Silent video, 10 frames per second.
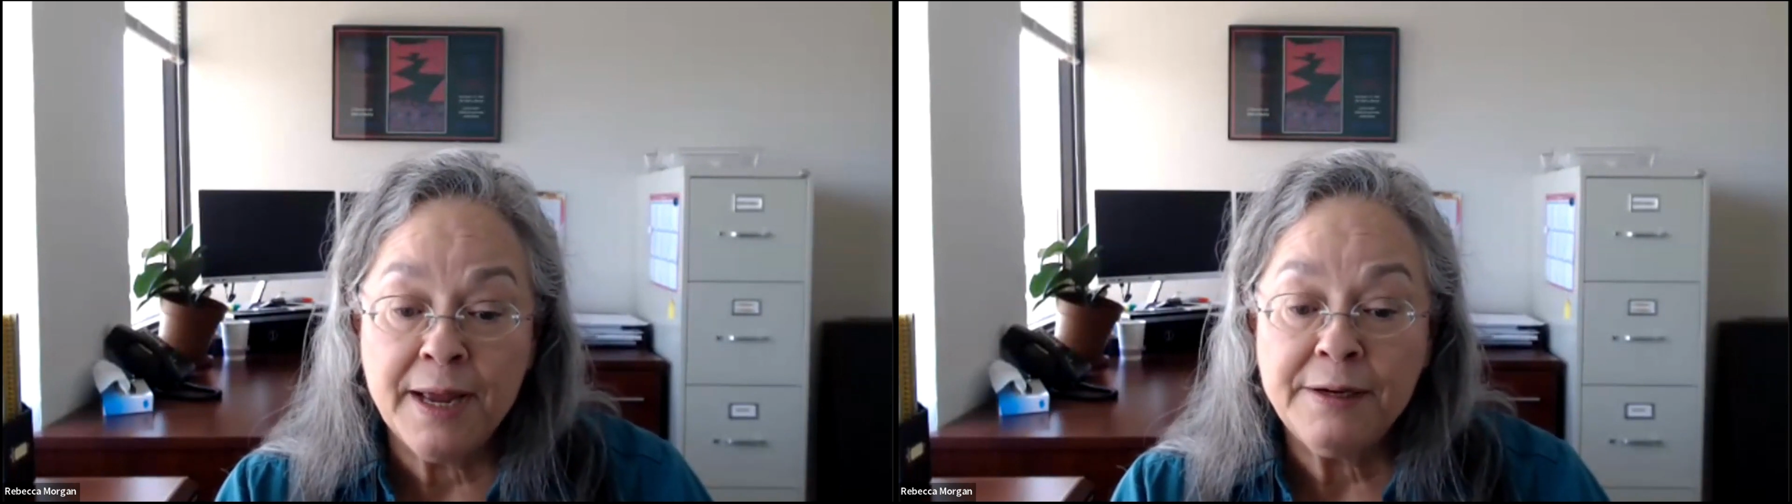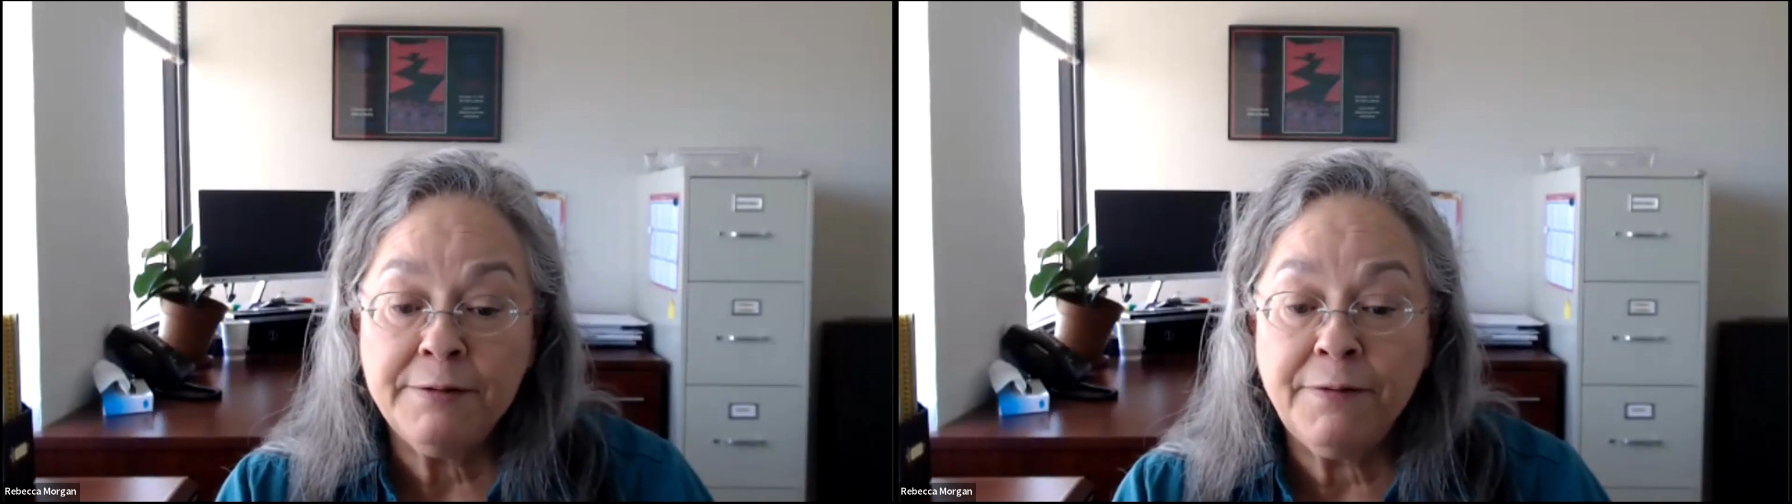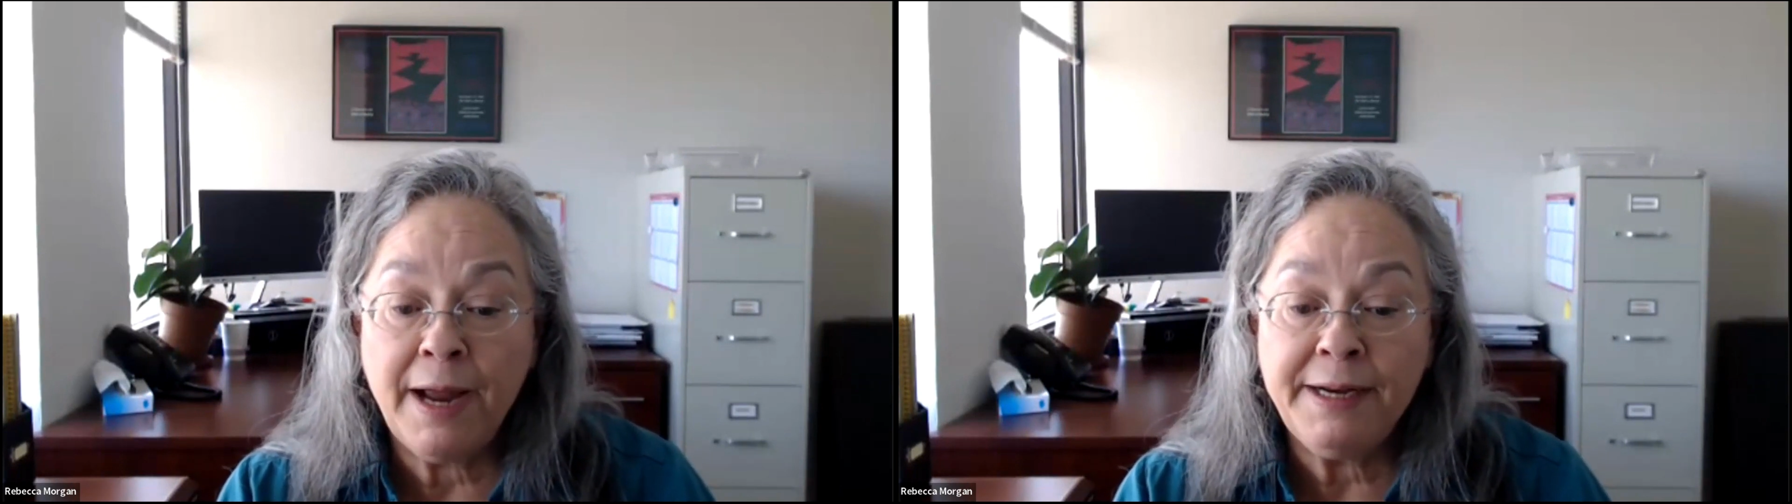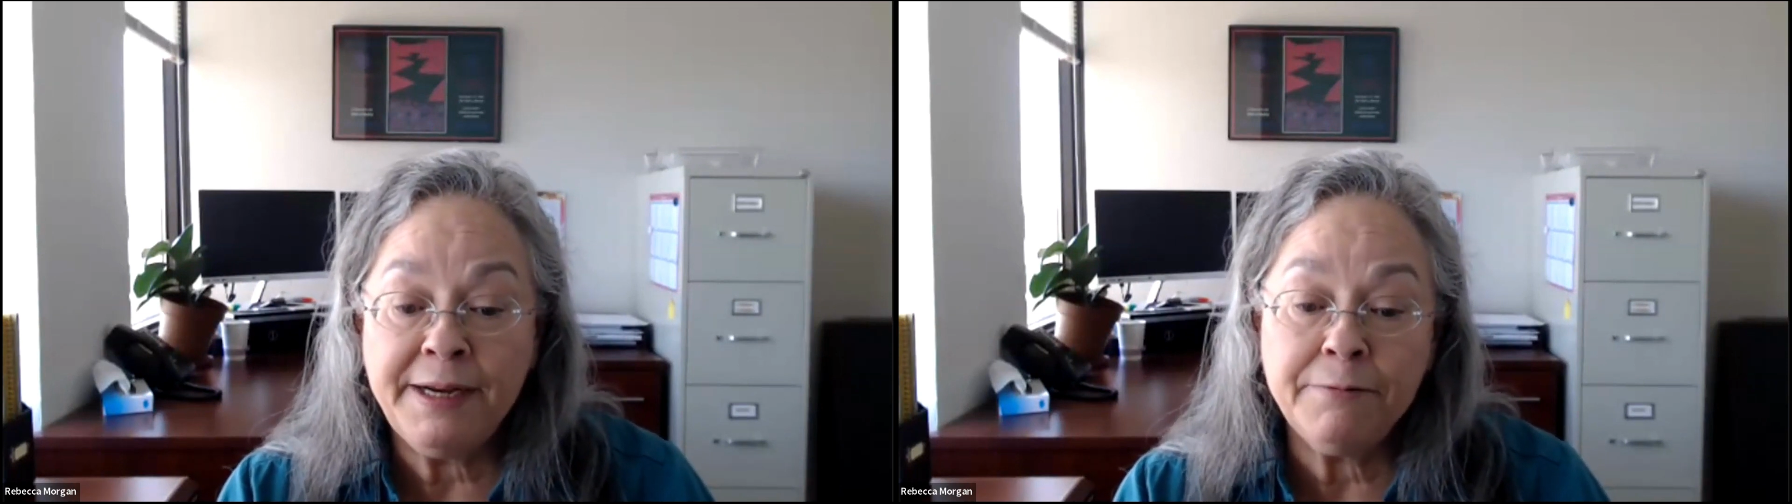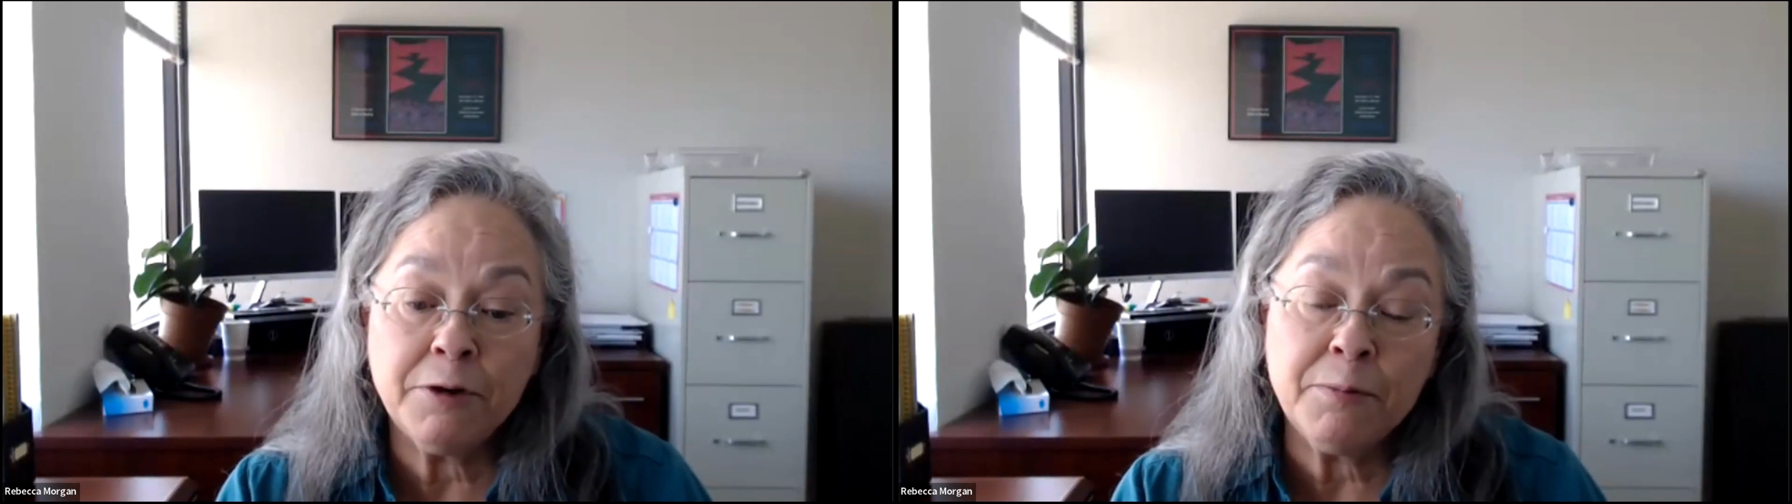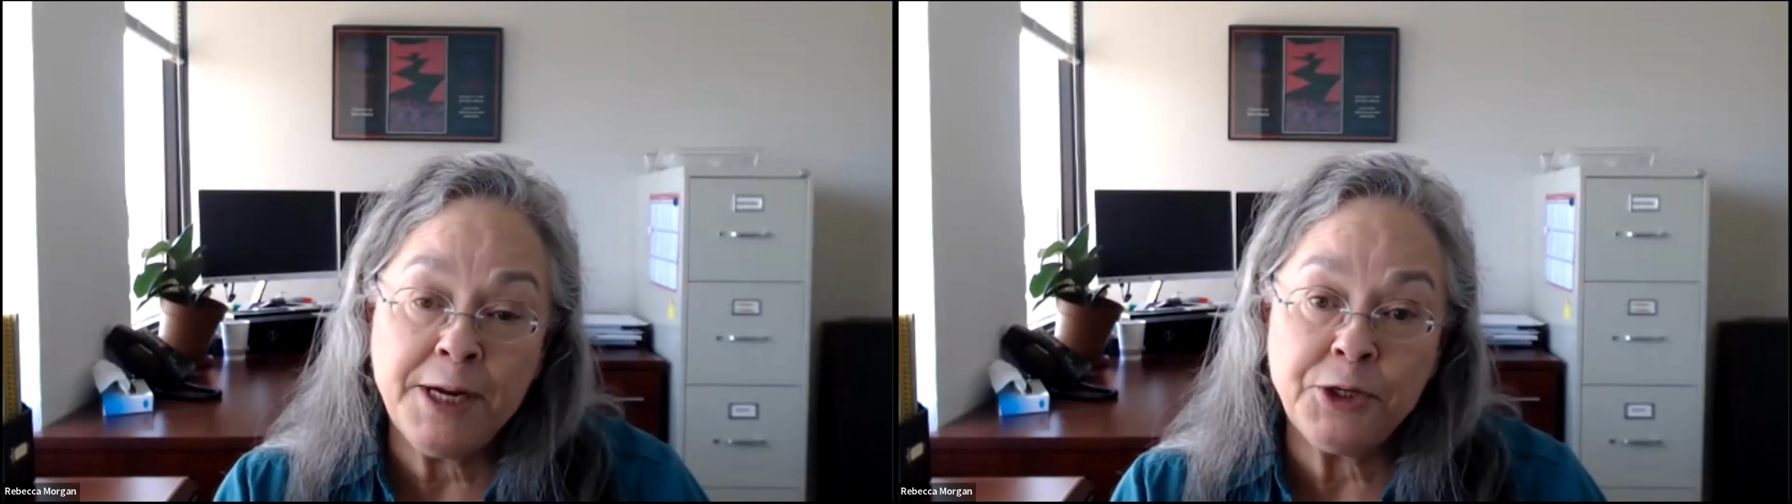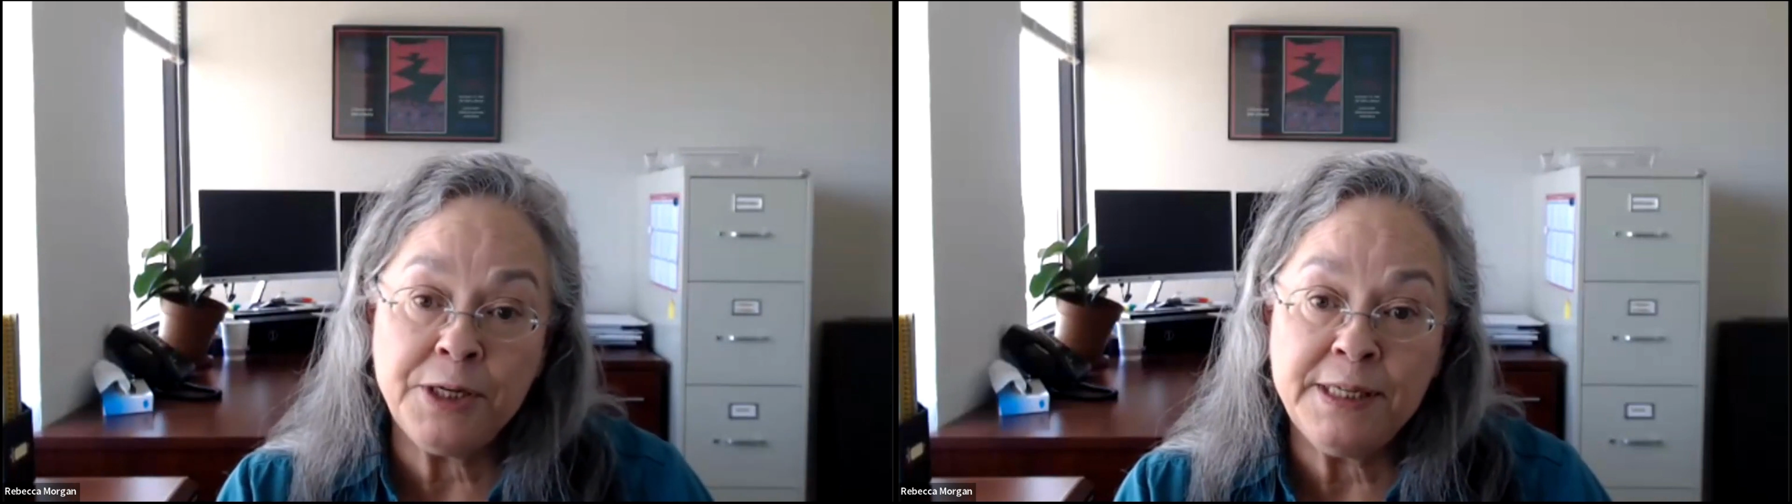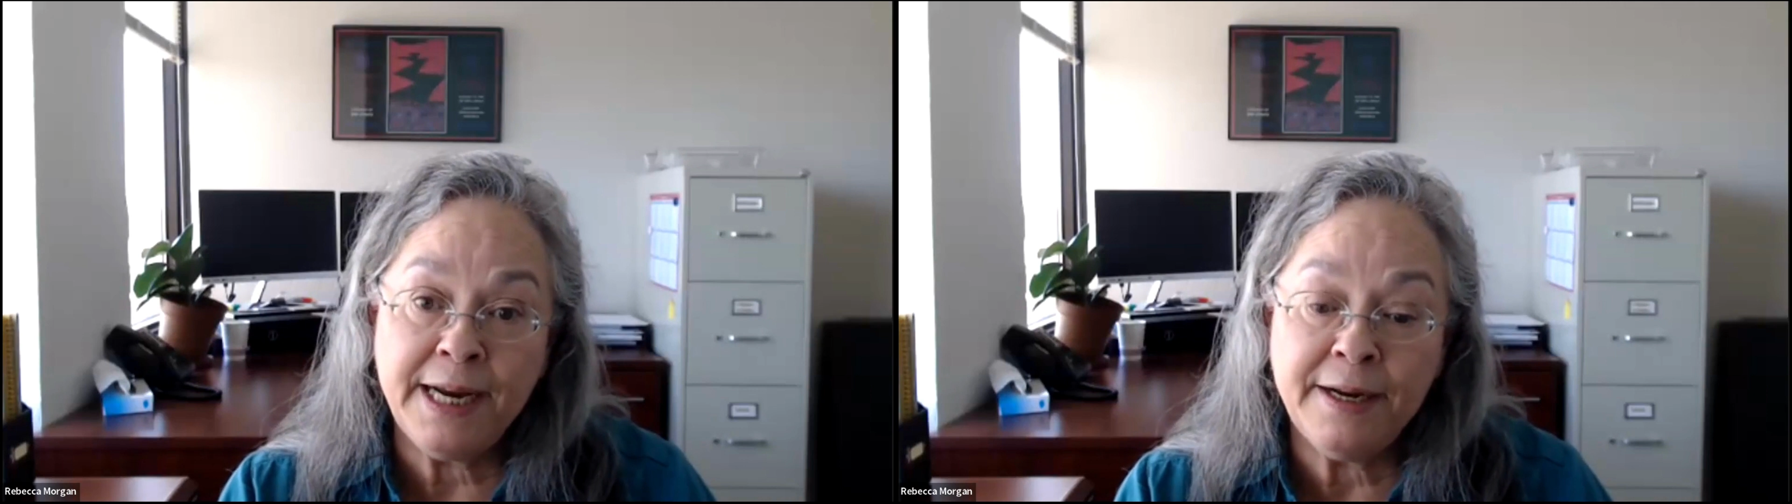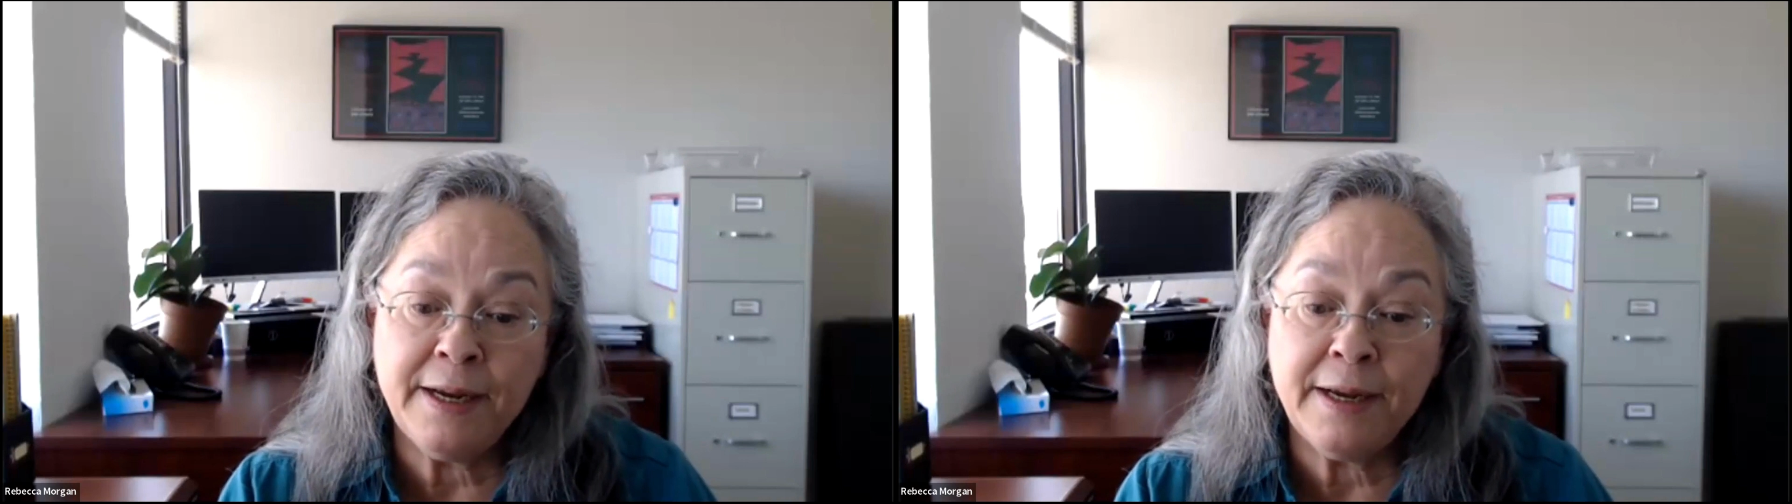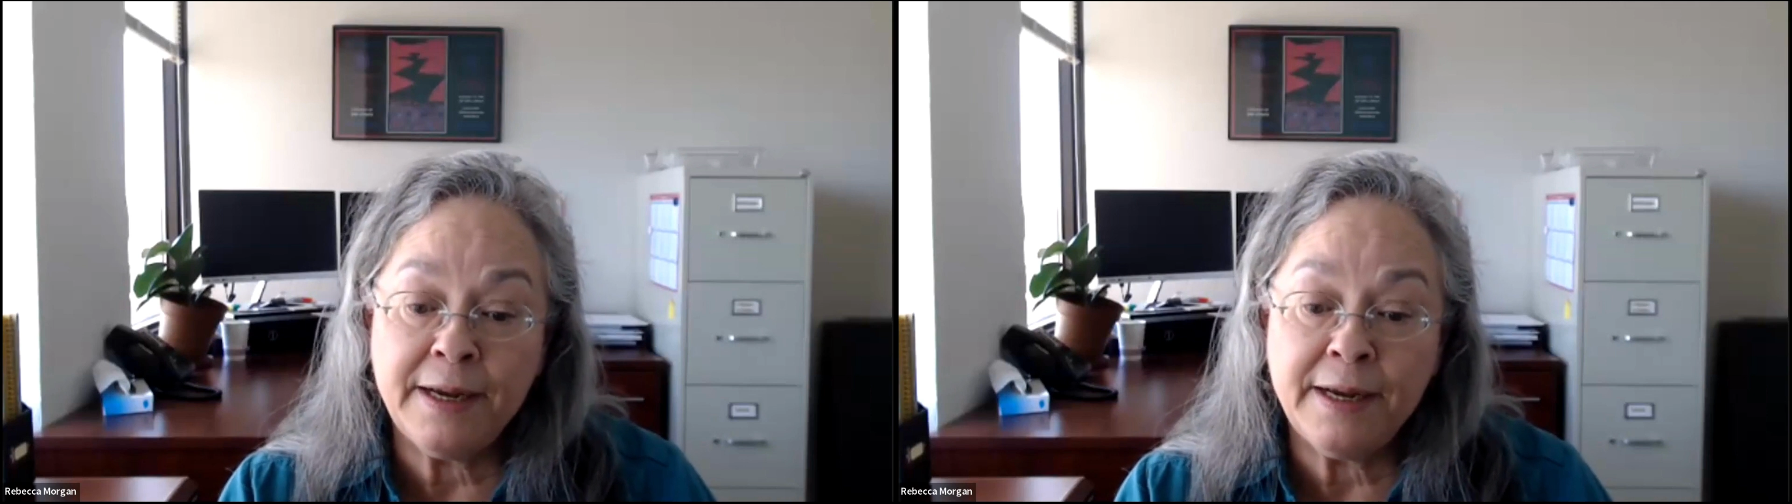to find information, data,